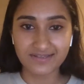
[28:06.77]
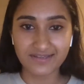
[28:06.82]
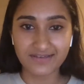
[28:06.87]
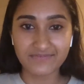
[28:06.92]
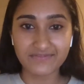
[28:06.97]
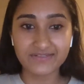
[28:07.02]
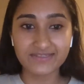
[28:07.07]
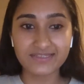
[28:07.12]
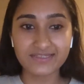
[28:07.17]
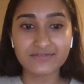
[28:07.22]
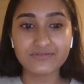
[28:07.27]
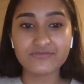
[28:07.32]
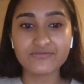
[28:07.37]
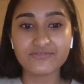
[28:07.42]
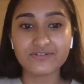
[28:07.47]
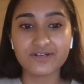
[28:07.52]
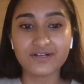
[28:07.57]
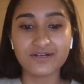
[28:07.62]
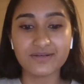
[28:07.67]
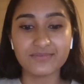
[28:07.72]
everything
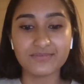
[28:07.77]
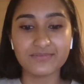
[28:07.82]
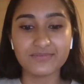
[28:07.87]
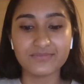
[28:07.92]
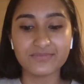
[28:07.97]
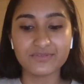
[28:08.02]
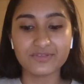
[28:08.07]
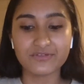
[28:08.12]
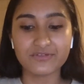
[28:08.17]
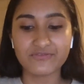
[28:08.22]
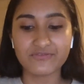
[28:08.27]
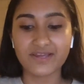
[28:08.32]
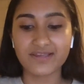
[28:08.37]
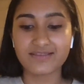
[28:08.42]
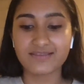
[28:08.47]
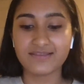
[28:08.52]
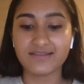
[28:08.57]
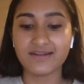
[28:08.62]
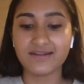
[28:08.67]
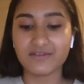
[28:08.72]
from the
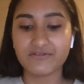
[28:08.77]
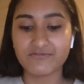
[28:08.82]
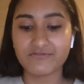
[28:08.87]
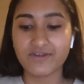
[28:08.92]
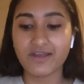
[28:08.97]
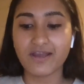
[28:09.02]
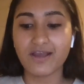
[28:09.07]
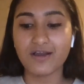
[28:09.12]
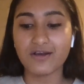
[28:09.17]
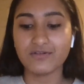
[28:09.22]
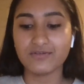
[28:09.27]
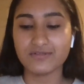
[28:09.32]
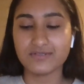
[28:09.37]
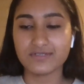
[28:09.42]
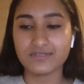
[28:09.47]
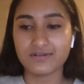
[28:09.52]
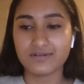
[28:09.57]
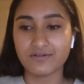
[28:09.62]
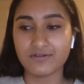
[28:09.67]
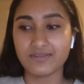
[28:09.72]
fact that I
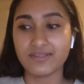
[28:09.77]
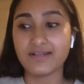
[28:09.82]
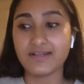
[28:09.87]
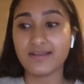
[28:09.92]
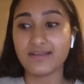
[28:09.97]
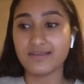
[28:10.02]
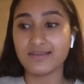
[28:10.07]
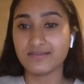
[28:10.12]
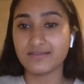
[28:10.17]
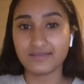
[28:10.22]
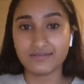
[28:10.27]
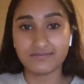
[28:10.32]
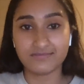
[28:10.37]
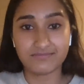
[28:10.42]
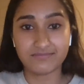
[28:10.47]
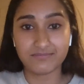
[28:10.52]
found or that I like